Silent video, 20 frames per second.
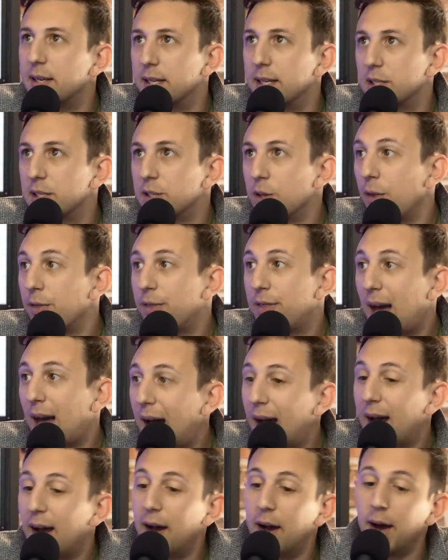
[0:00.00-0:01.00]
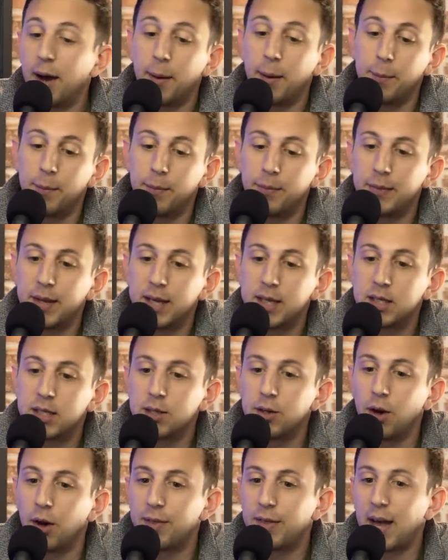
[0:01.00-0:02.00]
not that
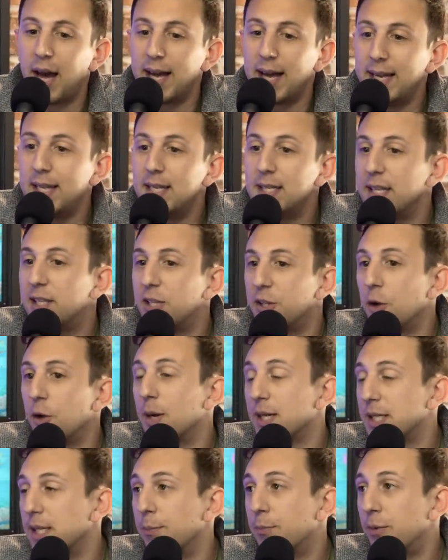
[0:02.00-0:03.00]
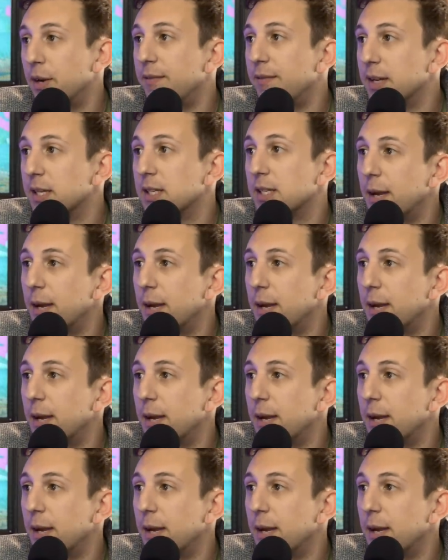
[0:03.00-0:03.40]
easy to do as it previously